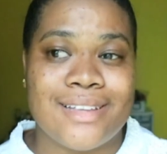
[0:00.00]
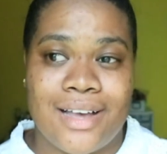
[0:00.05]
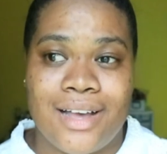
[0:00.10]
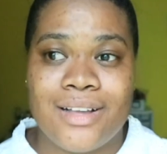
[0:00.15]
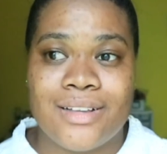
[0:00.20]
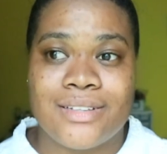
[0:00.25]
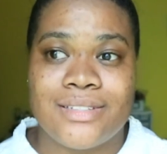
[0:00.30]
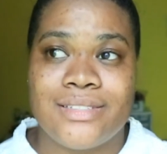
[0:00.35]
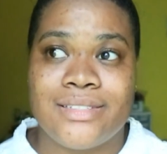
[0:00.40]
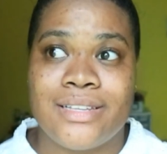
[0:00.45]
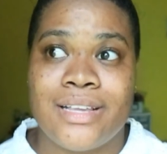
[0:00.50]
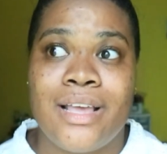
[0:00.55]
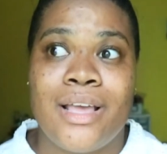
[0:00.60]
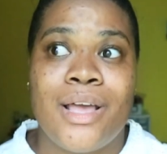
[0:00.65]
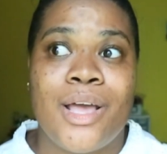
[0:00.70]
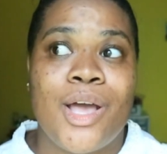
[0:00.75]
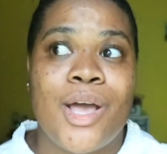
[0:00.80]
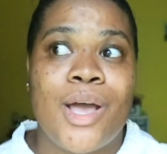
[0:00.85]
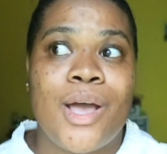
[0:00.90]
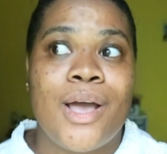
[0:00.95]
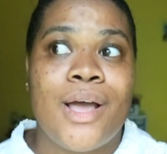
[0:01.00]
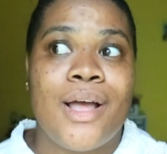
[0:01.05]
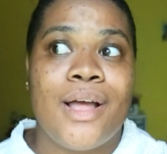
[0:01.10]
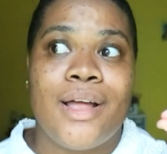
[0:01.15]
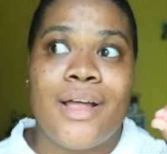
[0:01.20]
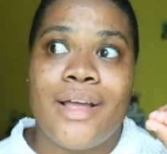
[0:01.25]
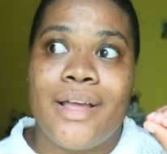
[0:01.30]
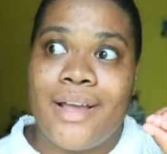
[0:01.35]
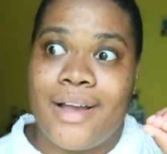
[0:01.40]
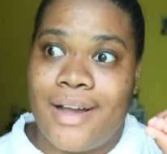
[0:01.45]
socks,
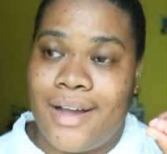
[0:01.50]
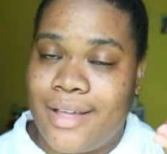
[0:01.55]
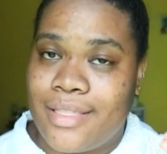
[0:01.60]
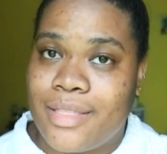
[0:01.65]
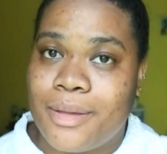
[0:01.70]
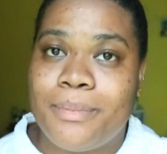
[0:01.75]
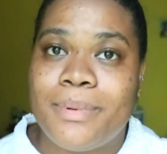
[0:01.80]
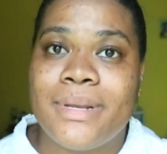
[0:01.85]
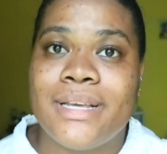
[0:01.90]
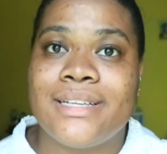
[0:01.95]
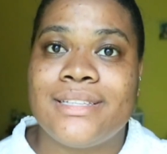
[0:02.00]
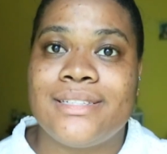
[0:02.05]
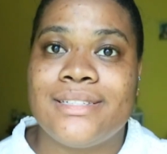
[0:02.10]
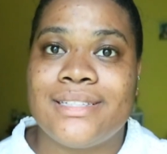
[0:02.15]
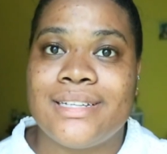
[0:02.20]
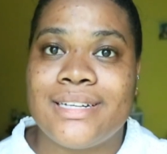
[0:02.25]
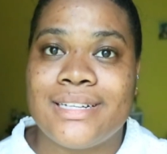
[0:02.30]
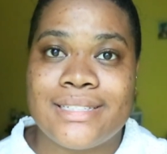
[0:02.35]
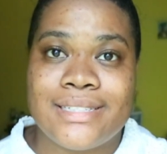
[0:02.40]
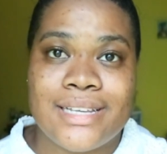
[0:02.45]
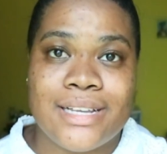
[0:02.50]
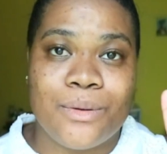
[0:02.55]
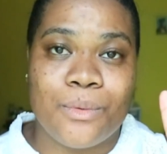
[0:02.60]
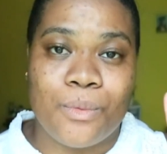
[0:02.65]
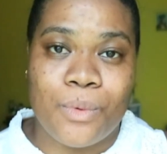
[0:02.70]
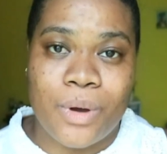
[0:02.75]
other places and I sell